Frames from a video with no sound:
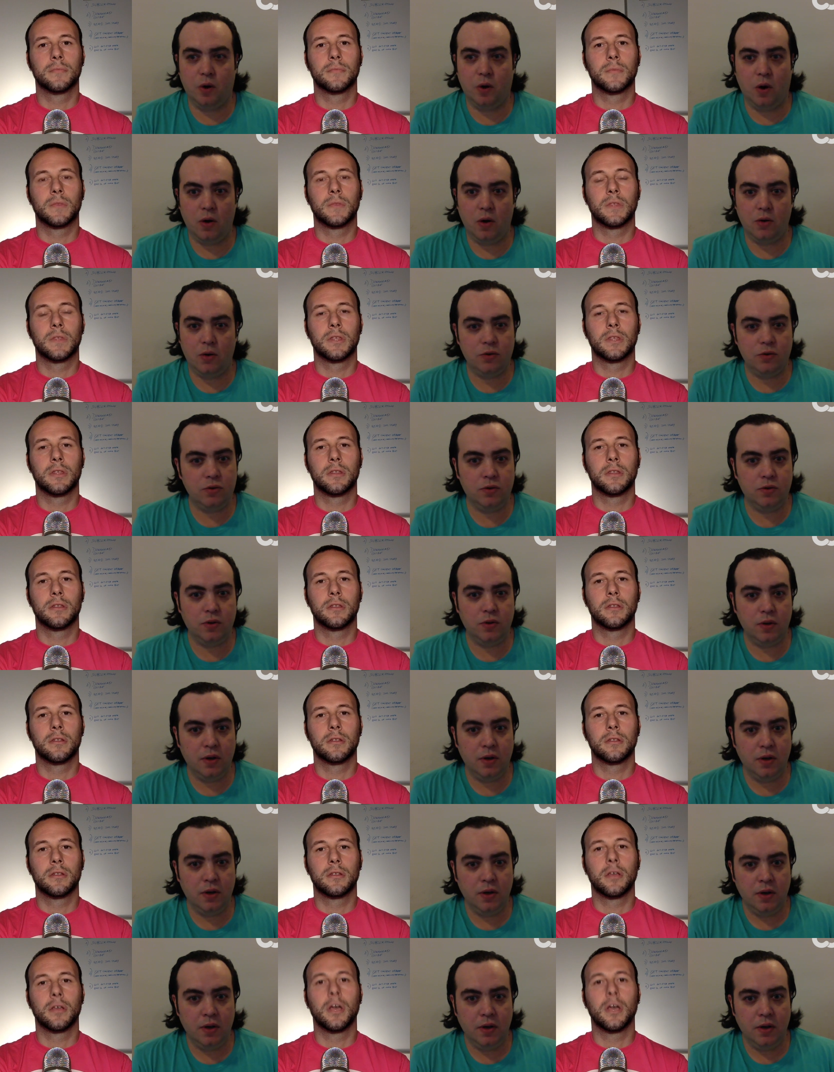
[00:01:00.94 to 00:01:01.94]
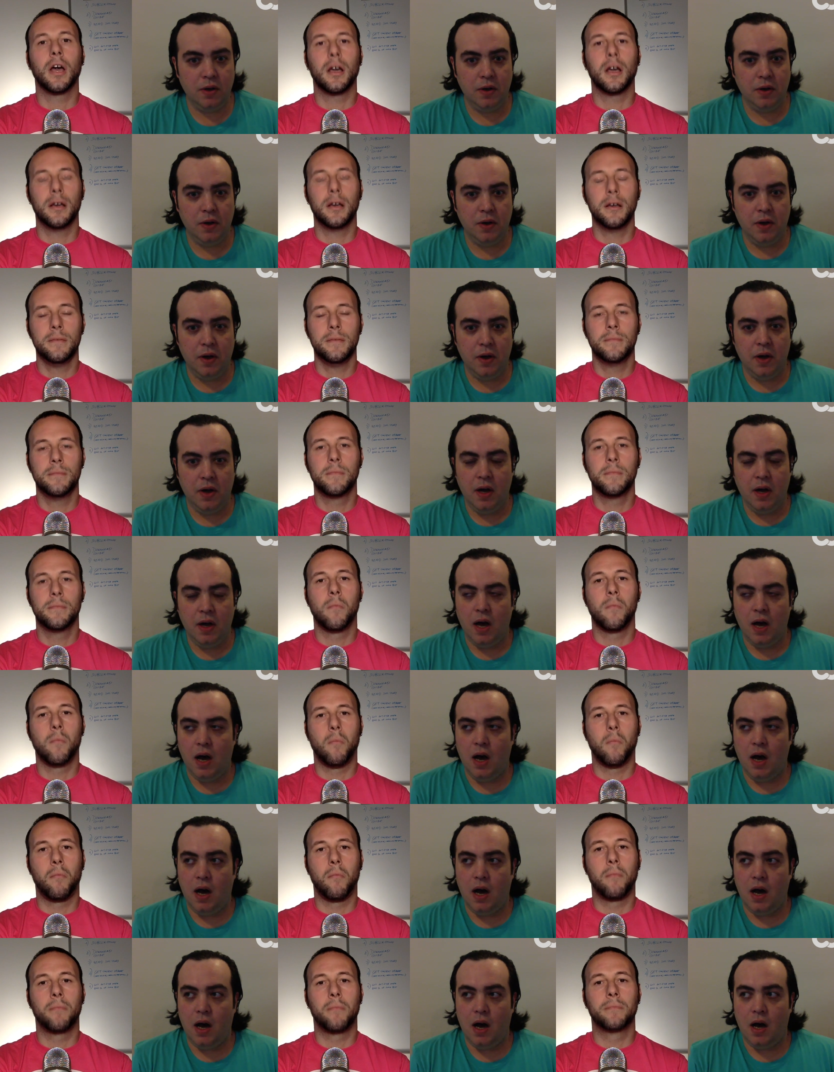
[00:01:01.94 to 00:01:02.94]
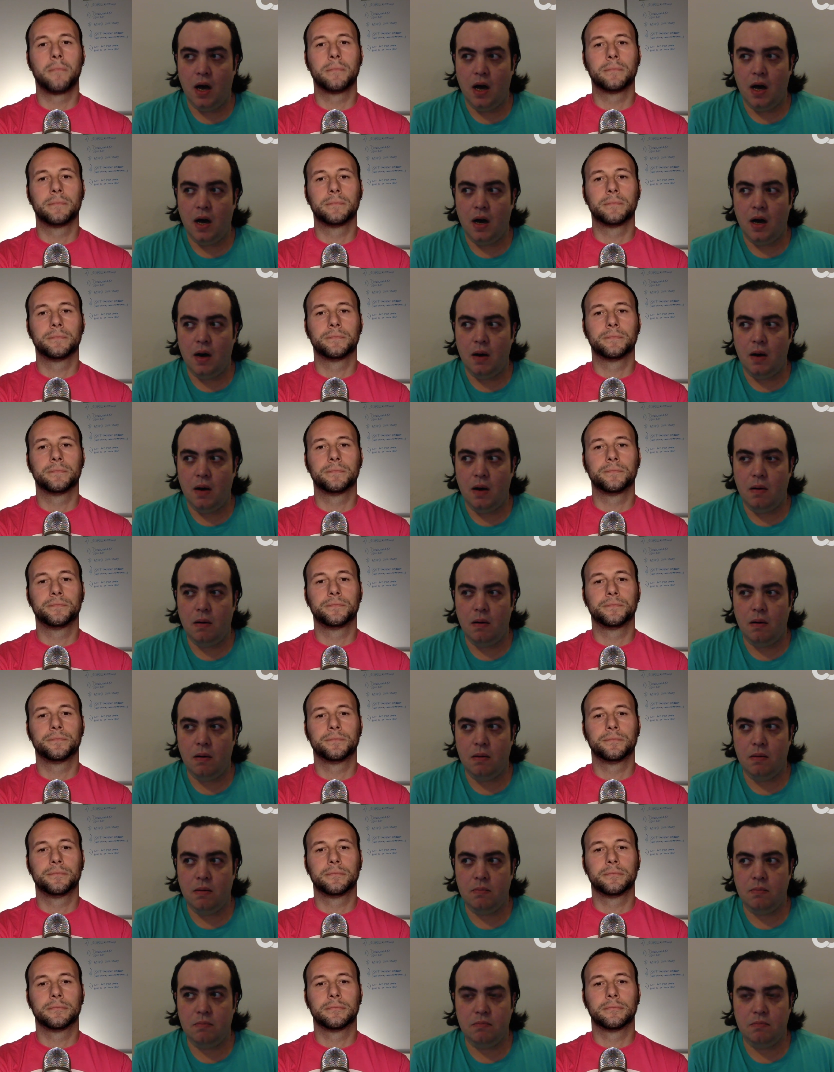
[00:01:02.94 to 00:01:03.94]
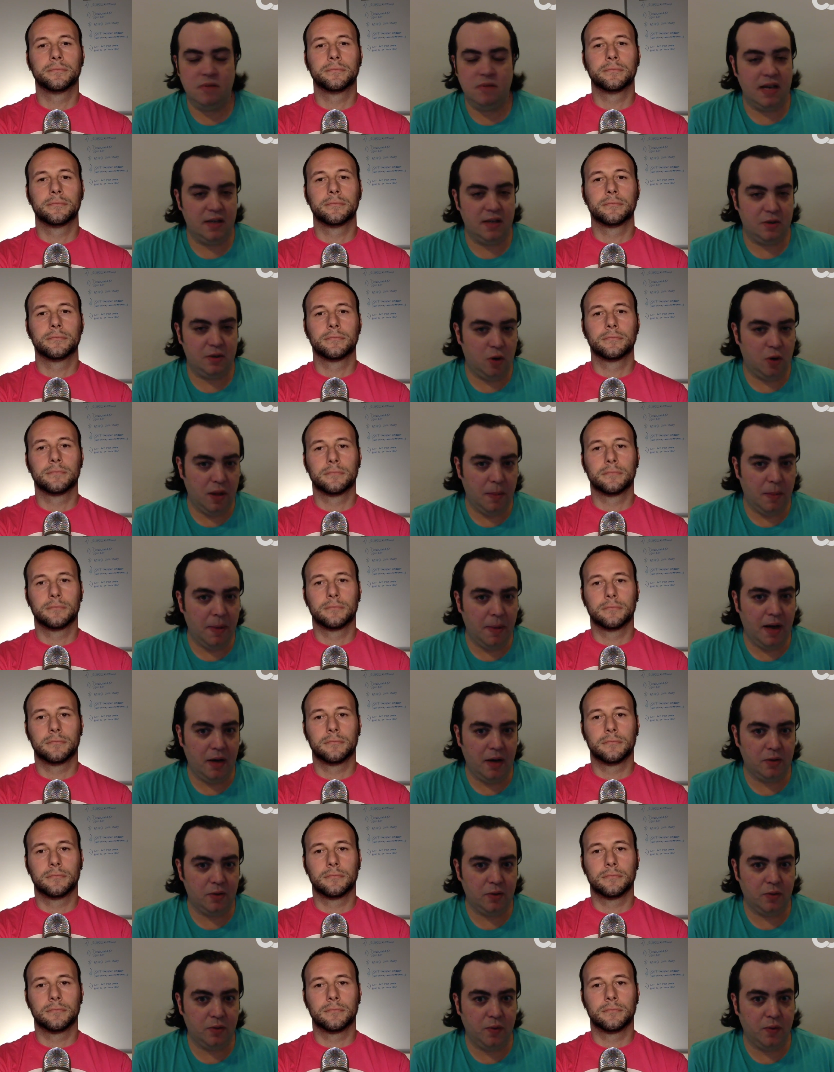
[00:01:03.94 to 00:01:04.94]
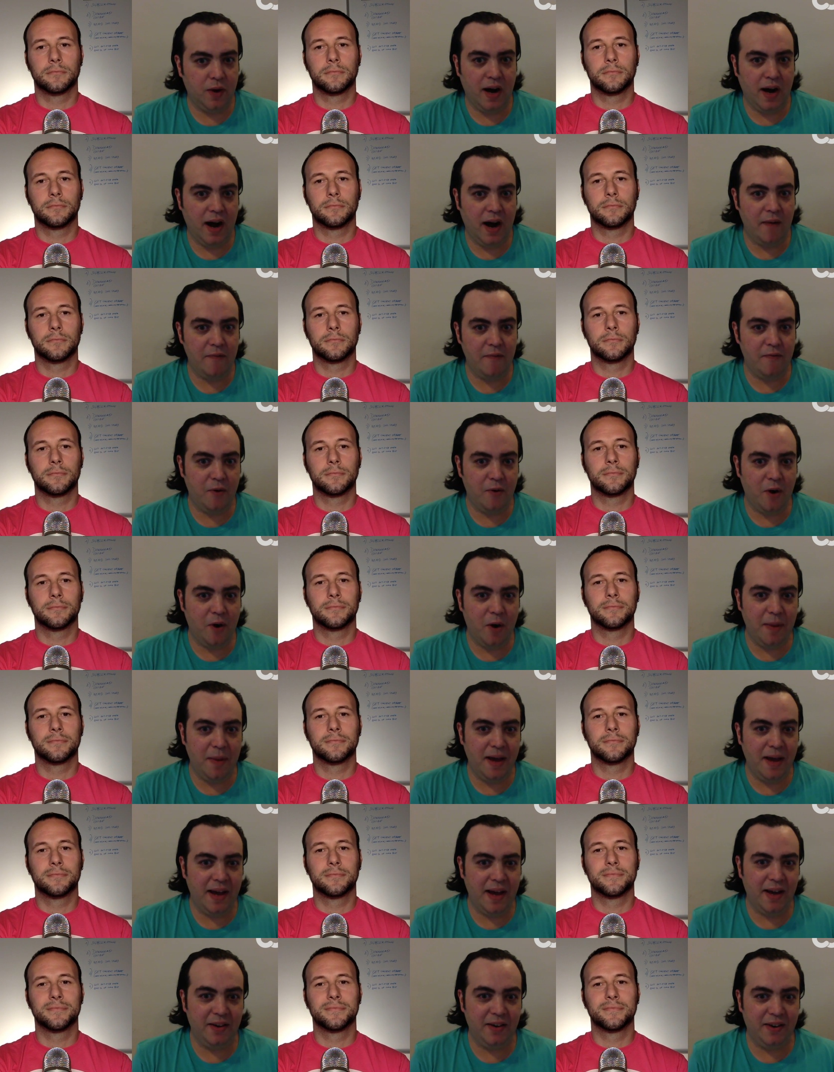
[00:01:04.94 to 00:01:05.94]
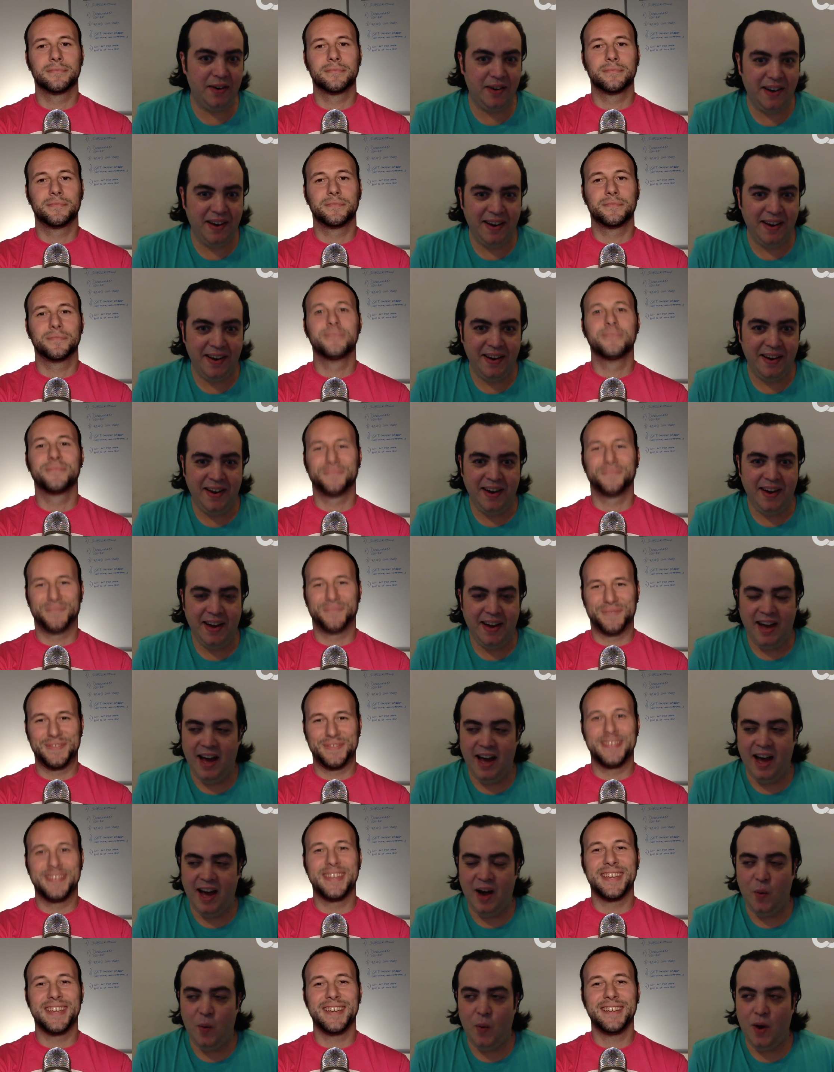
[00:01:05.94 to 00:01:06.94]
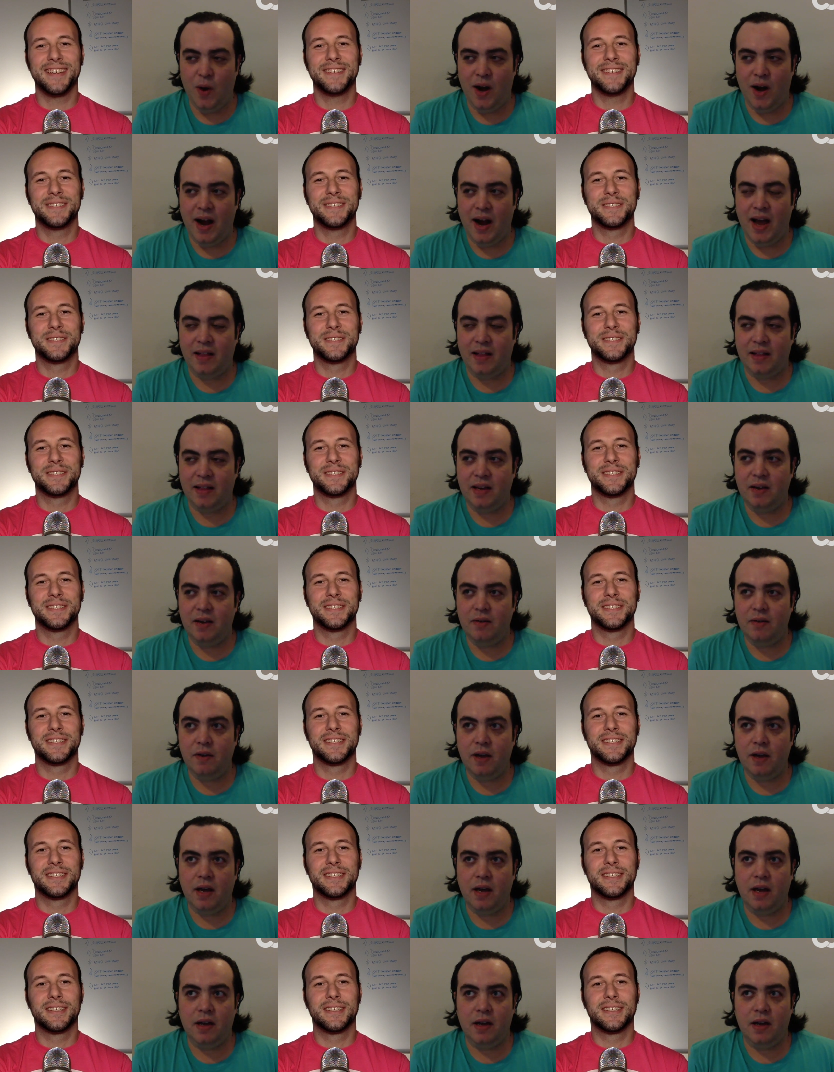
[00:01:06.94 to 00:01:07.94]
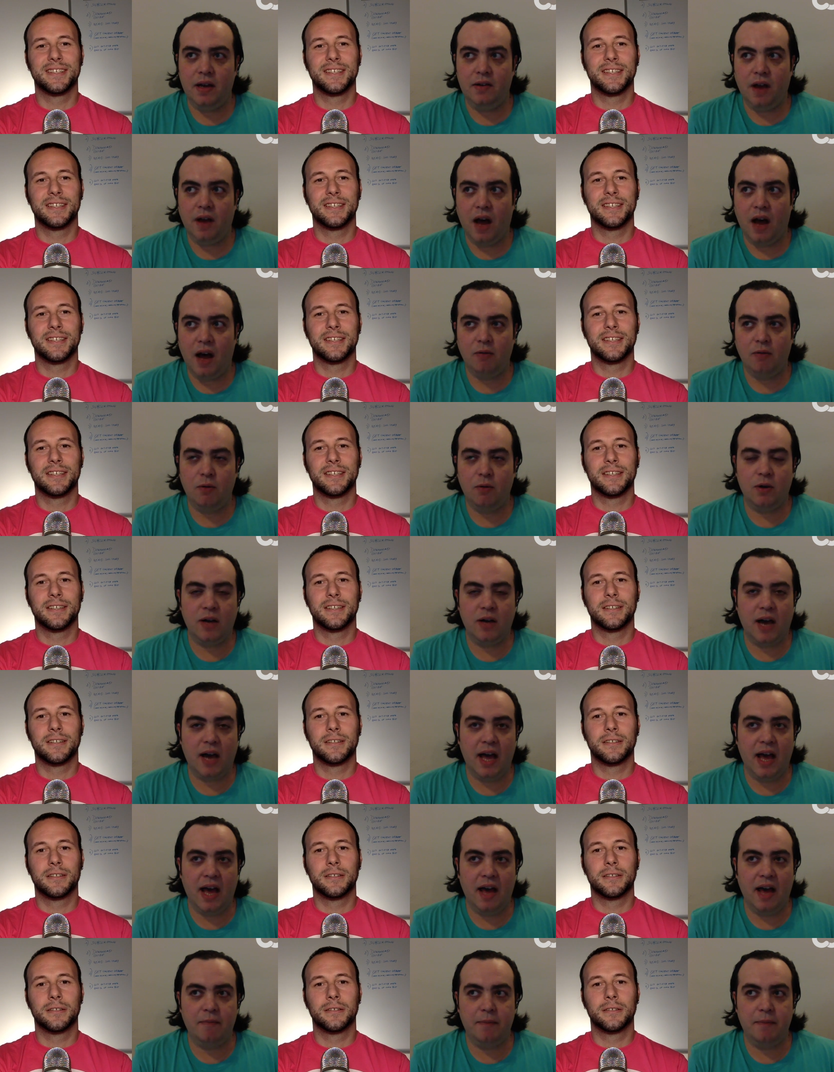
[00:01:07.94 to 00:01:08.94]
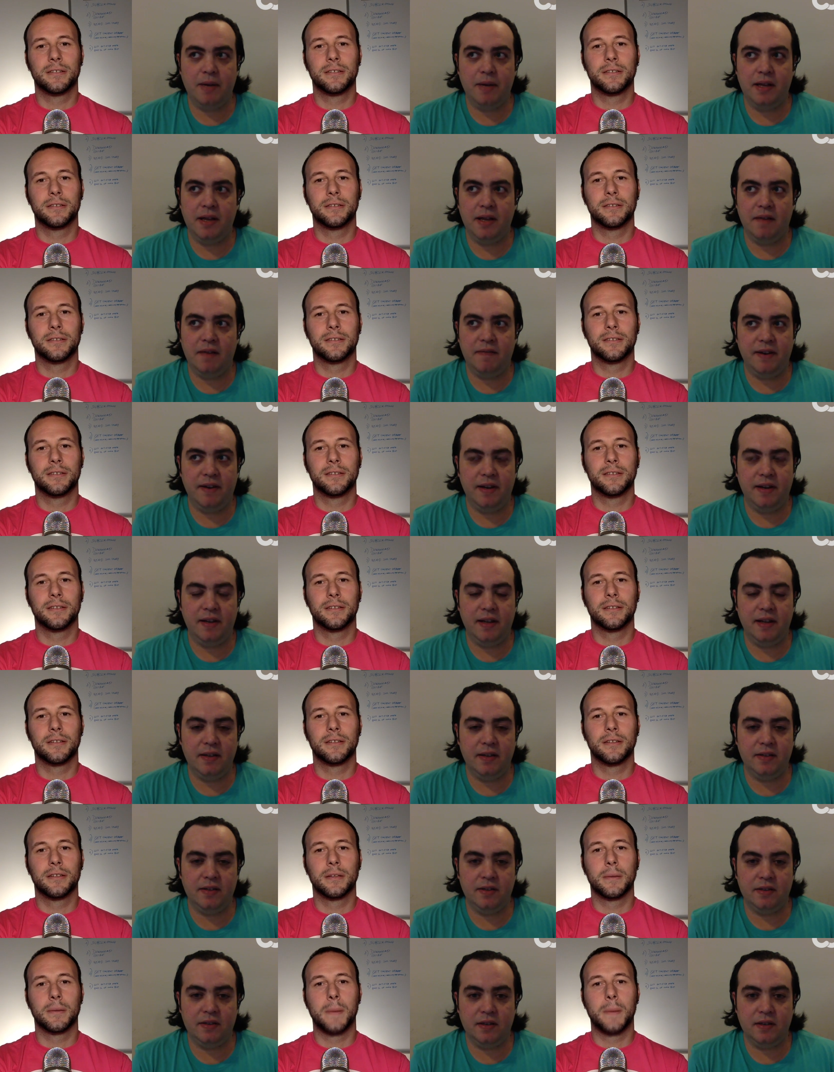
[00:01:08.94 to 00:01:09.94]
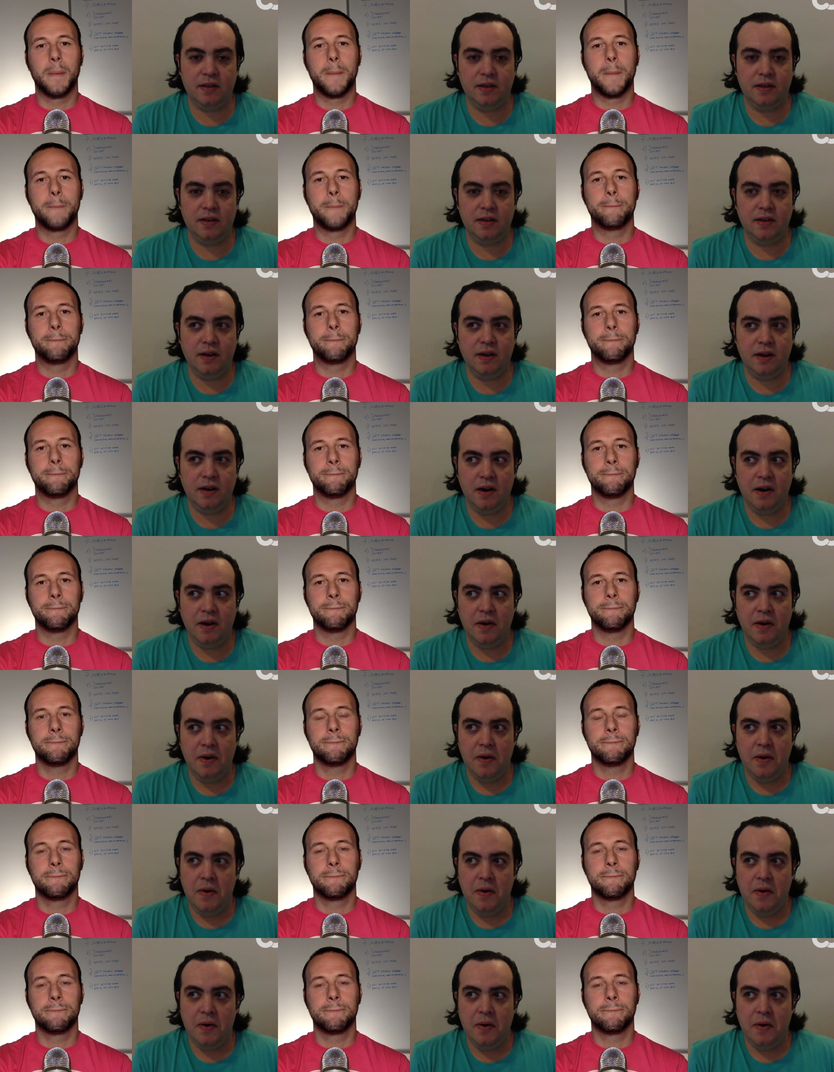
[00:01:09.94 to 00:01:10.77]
Speaker 1: coast. Uh-huh. Uh, that's all about where I'm from and uh, where I live and how long I have been a freelancer. Mm-hmm.